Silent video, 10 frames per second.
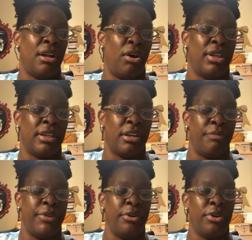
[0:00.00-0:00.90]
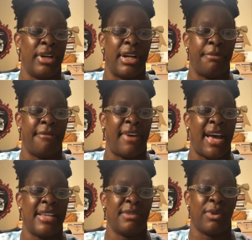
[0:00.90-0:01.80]
And it is now
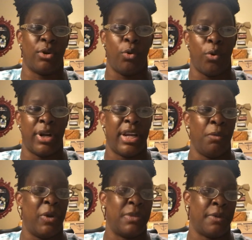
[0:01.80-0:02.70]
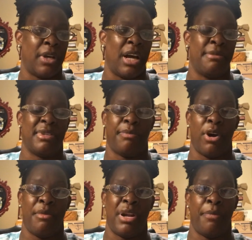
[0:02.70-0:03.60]
done on the computer and it provides a
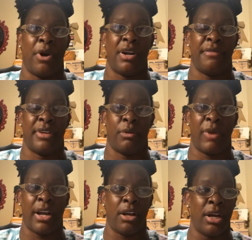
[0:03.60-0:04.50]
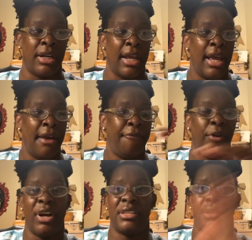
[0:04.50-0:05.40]
recording which becomes a
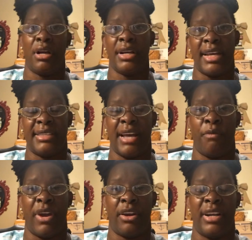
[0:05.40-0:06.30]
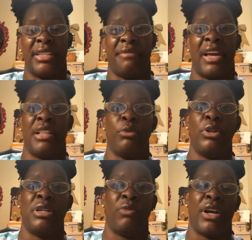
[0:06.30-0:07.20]
permanent part of the record for
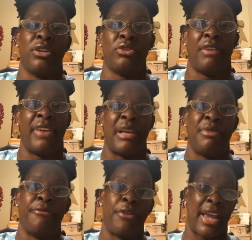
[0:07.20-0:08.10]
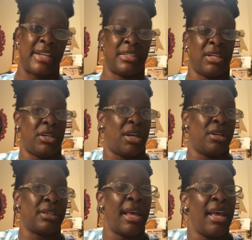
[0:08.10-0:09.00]
as long as that record is available.
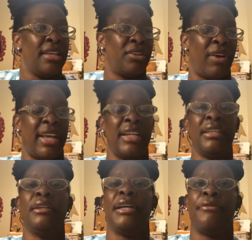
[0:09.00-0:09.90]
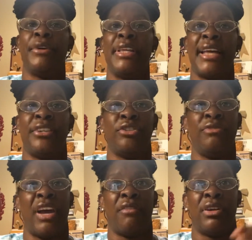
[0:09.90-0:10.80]
And records are available for 18 years.
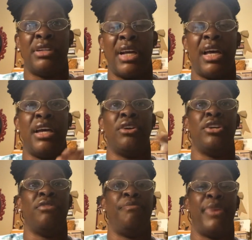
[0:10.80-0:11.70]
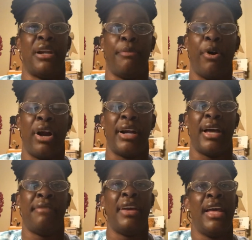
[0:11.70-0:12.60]
So any delivery that you've
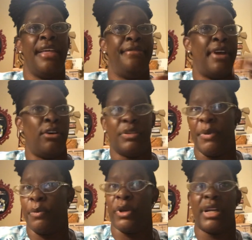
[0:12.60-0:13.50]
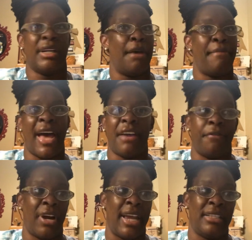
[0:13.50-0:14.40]
ever done or you've been a part of,
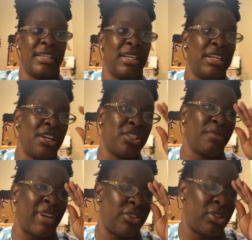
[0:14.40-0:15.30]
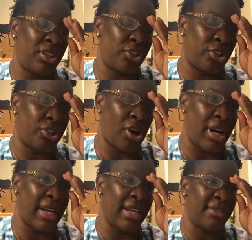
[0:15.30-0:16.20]
those people can come back for
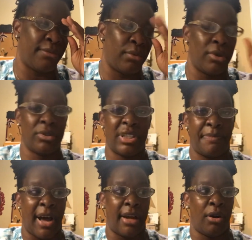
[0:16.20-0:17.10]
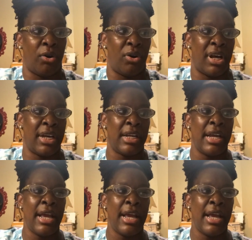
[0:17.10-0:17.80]
18 years. So make sure that your charting